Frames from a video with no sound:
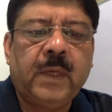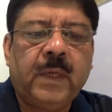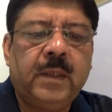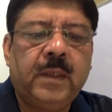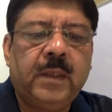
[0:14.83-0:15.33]

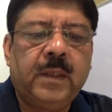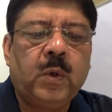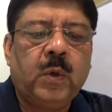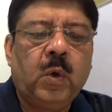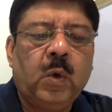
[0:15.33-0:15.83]
Yes.
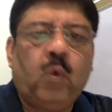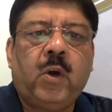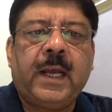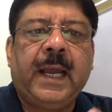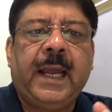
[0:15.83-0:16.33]
What
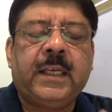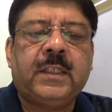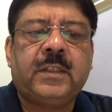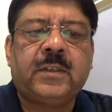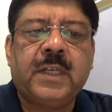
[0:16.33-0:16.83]
are
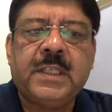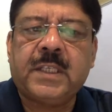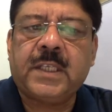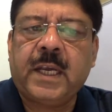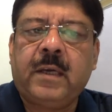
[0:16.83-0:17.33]

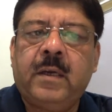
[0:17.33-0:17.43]
extrinsic